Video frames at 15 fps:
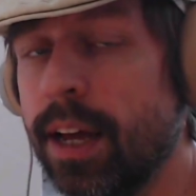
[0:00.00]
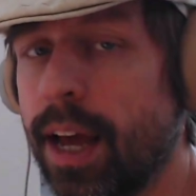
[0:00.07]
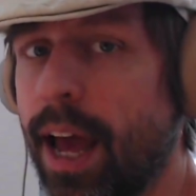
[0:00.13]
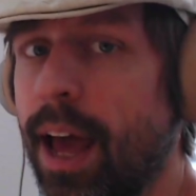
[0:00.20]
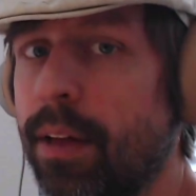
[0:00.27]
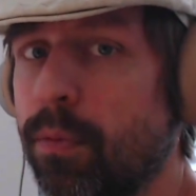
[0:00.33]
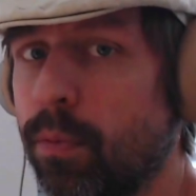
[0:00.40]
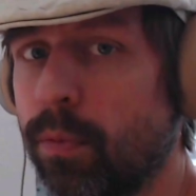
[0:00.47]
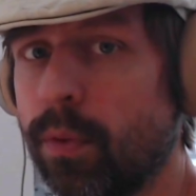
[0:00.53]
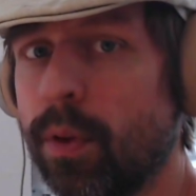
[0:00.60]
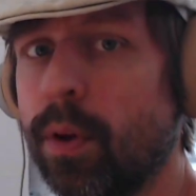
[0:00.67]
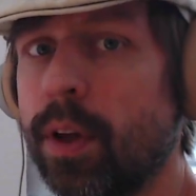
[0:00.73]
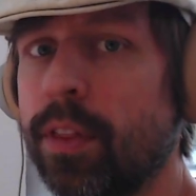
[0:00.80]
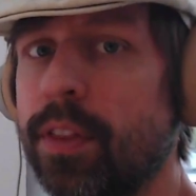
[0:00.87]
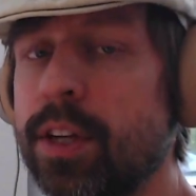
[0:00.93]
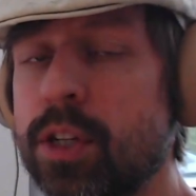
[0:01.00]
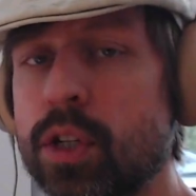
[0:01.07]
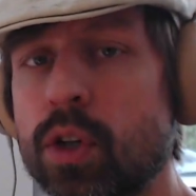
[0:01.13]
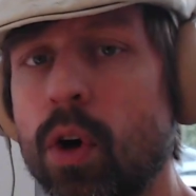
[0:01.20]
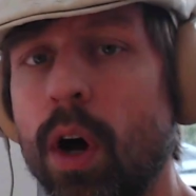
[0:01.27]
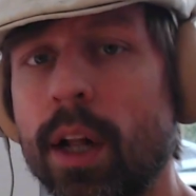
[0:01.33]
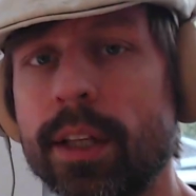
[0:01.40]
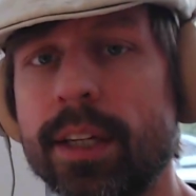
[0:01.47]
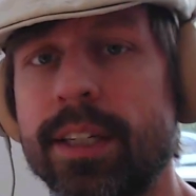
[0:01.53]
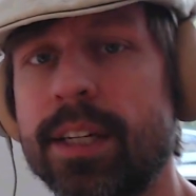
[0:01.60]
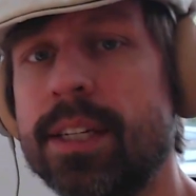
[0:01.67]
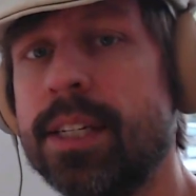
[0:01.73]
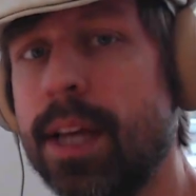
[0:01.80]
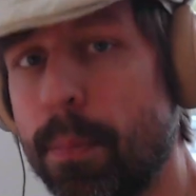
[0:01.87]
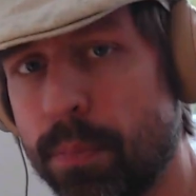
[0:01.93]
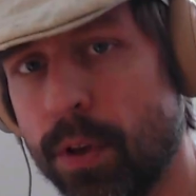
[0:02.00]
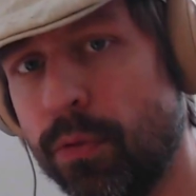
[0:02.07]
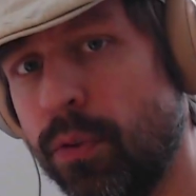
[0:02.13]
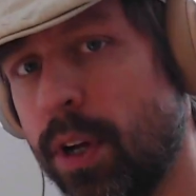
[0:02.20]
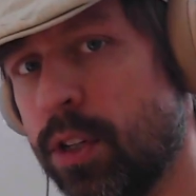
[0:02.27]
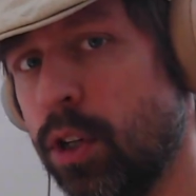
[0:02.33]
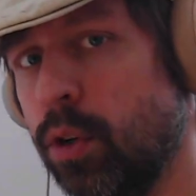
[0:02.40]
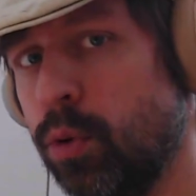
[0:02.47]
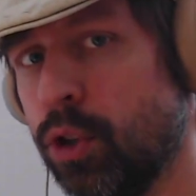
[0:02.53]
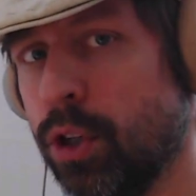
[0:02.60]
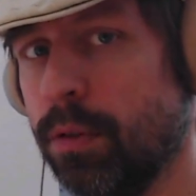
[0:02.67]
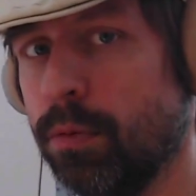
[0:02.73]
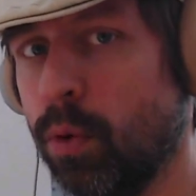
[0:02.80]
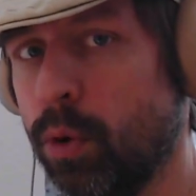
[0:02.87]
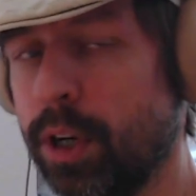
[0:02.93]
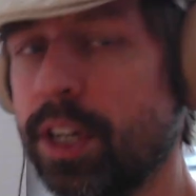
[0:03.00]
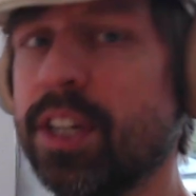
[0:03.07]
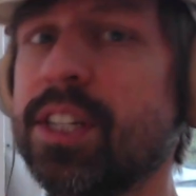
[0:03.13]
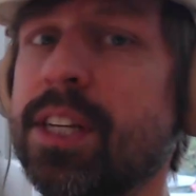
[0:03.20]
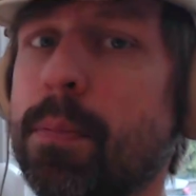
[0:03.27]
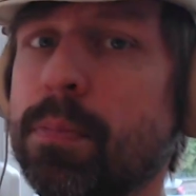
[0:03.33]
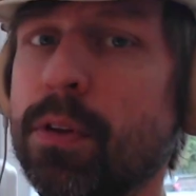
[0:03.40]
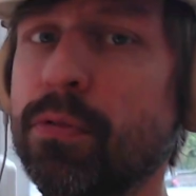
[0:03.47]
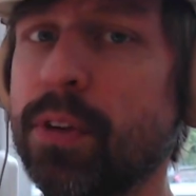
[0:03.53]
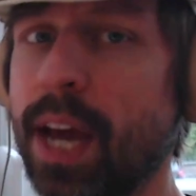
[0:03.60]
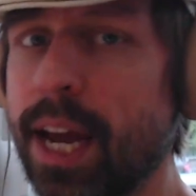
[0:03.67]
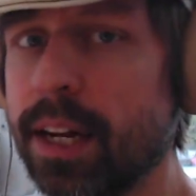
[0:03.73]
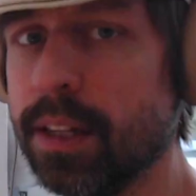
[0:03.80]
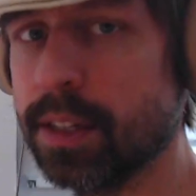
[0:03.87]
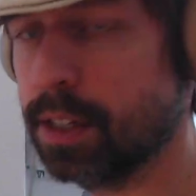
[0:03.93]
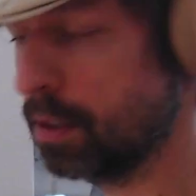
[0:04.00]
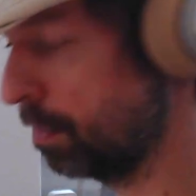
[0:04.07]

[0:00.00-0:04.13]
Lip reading: And this is called a deceptive resolution or a deceptive cadence.